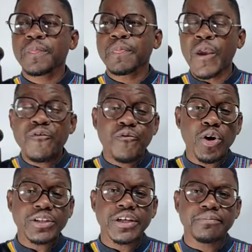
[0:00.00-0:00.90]
They
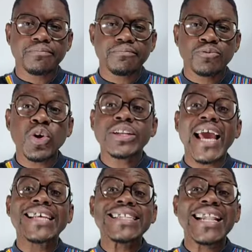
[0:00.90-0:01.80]
fought them, not
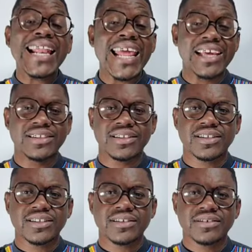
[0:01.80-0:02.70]
as
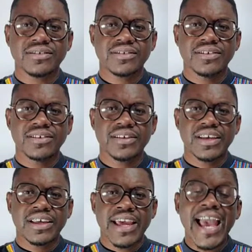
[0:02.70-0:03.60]
clans.
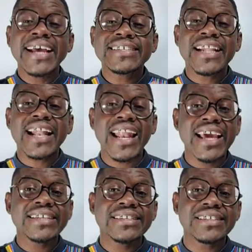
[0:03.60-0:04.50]
As
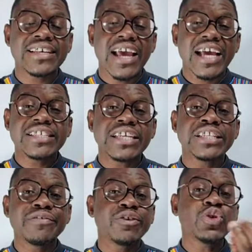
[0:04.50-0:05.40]
clans, as
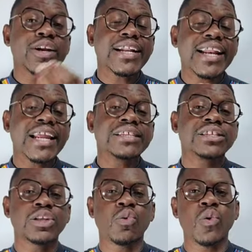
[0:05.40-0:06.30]
individual
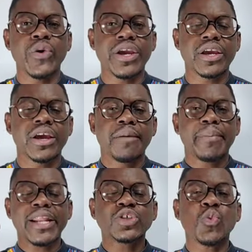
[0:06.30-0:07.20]
clans, they were weak,
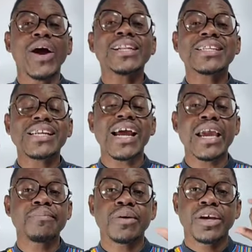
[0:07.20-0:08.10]
but as one
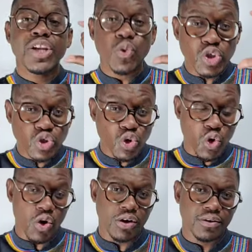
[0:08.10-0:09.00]
tribe, they were
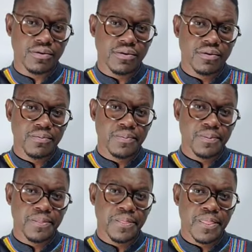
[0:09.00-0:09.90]
strong.
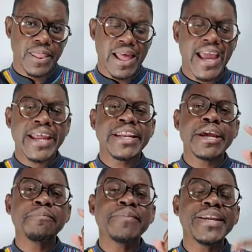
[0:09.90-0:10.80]
And
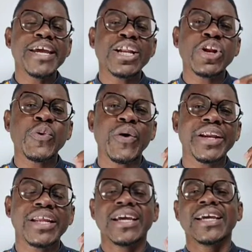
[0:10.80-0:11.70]
immediately
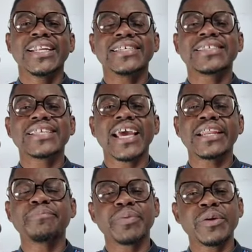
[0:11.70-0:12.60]
when the
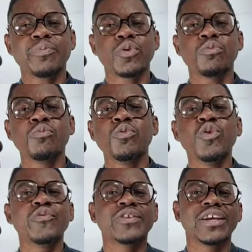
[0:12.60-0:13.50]
San people
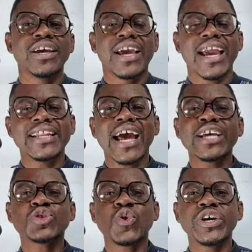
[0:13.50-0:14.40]
moved and
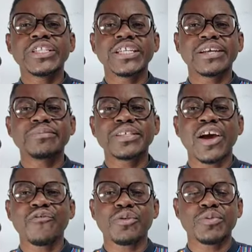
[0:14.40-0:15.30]
isolated
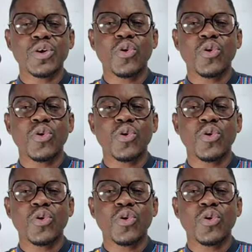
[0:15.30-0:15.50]
themselves from the